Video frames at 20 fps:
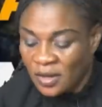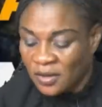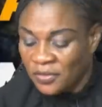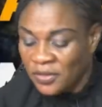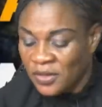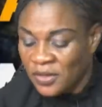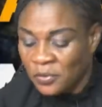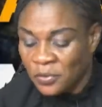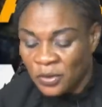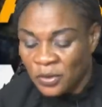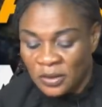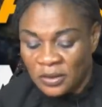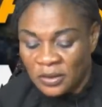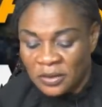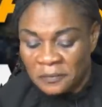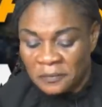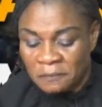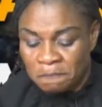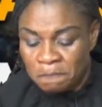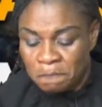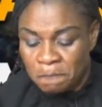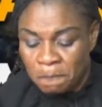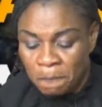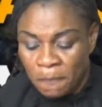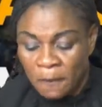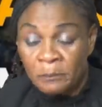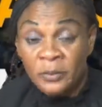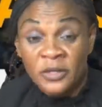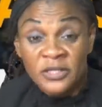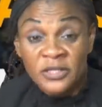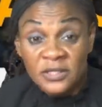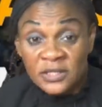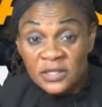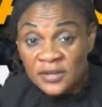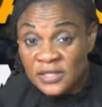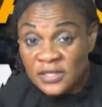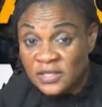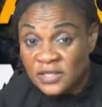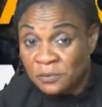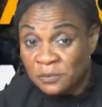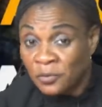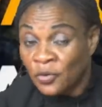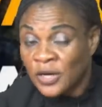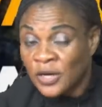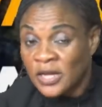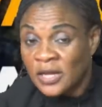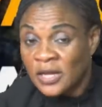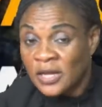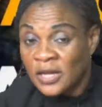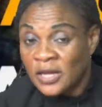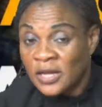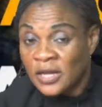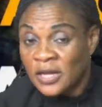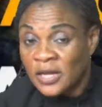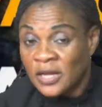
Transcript: they were um, busted this morning with